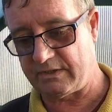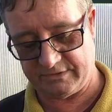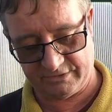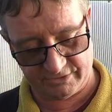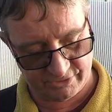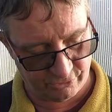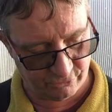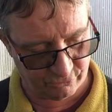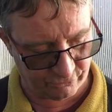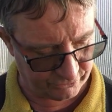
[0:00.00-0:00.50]

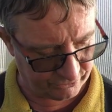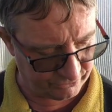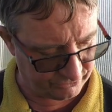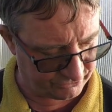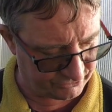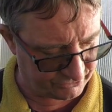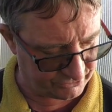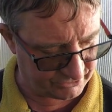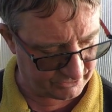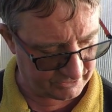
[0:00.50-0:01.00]

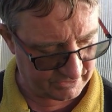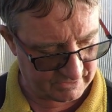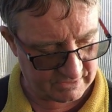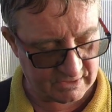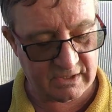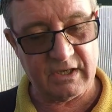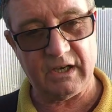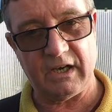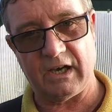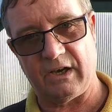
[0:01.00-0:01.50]
others
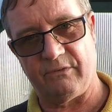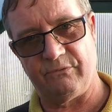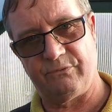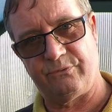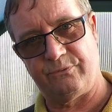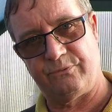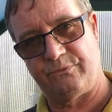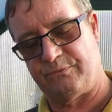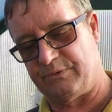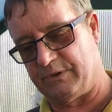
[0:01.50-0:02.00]
I've
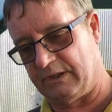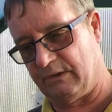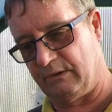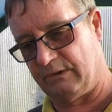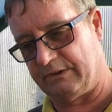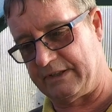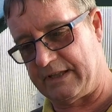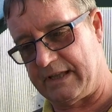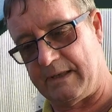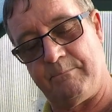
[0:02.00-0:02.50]

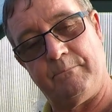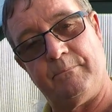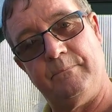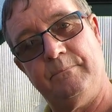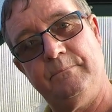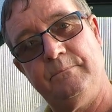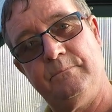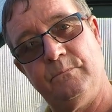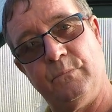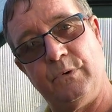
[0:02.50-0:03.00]
filled them
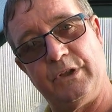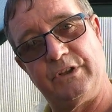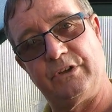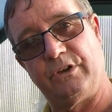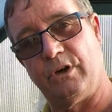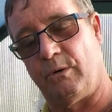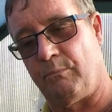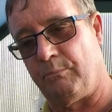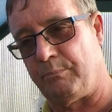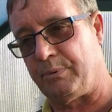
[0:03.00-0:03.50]
with
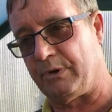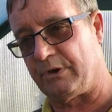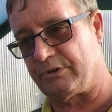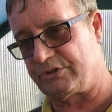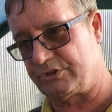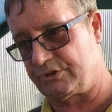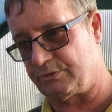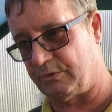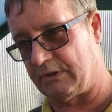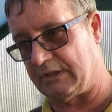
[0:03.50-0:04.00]

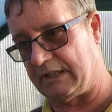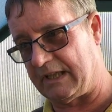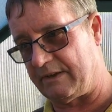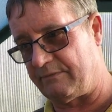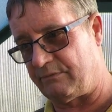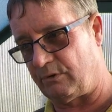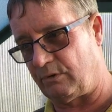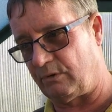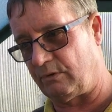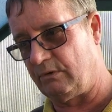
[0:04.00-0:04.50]
compost to a
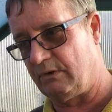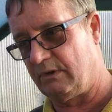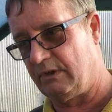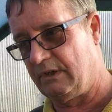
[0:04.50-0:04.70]
level